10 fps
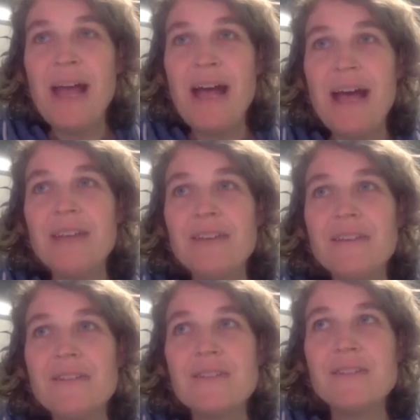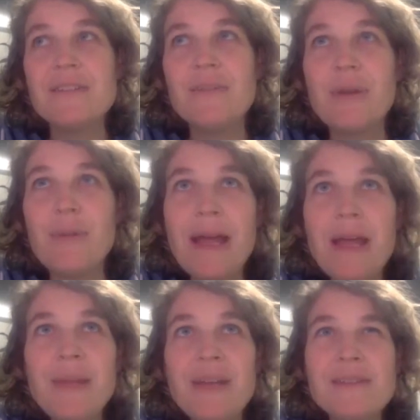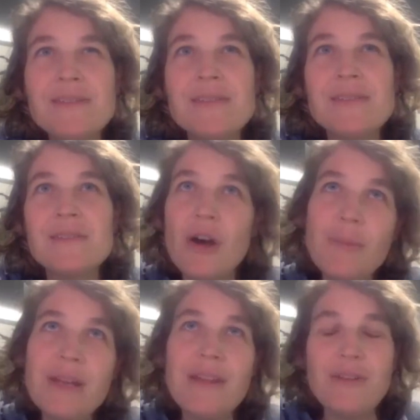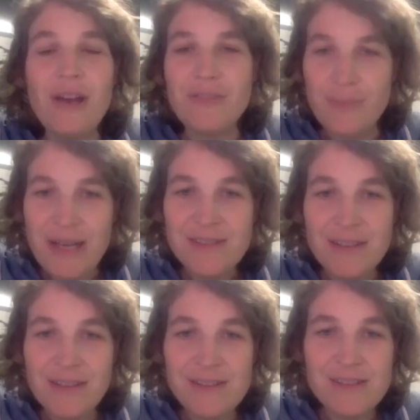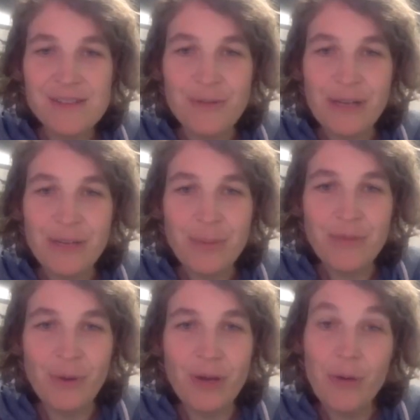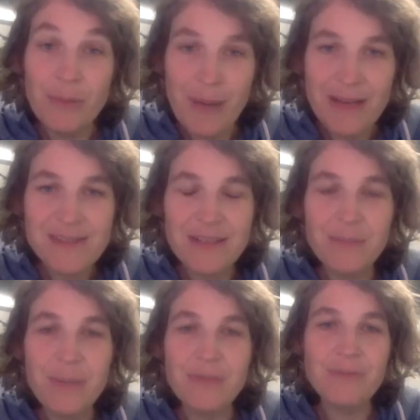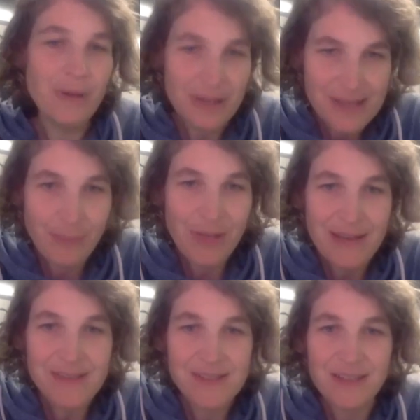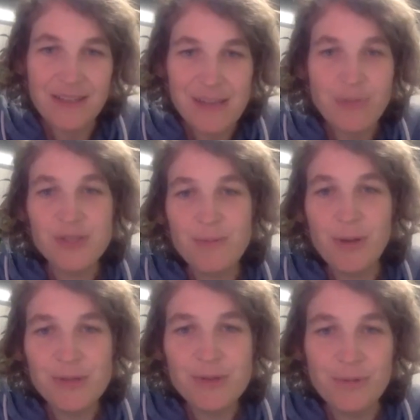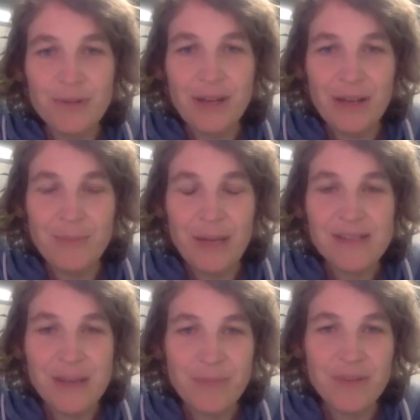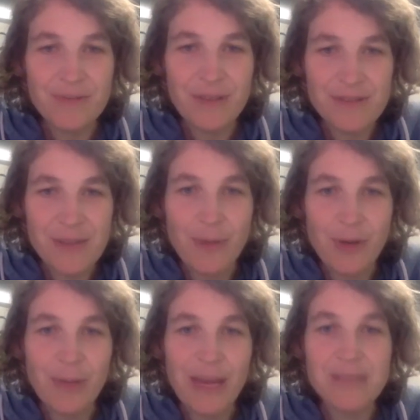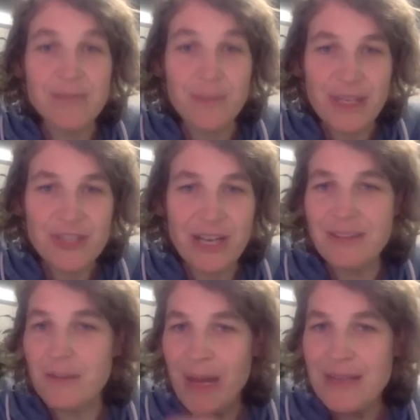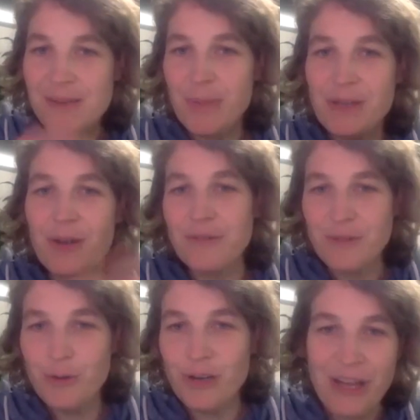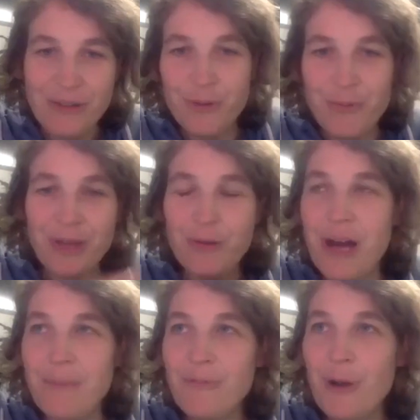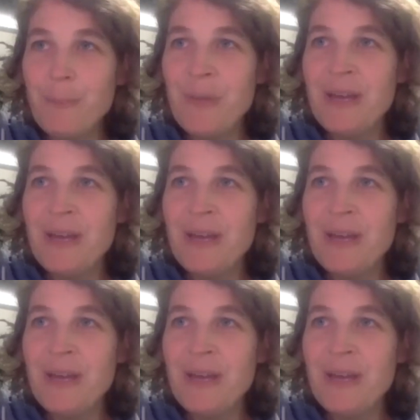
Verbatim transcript: And the requirement is normally that you have a master thesis already before or a master, but in some cases and exceptions, we also um, accept if someone applies with a bachelor, it depends a bit on your country where you come from.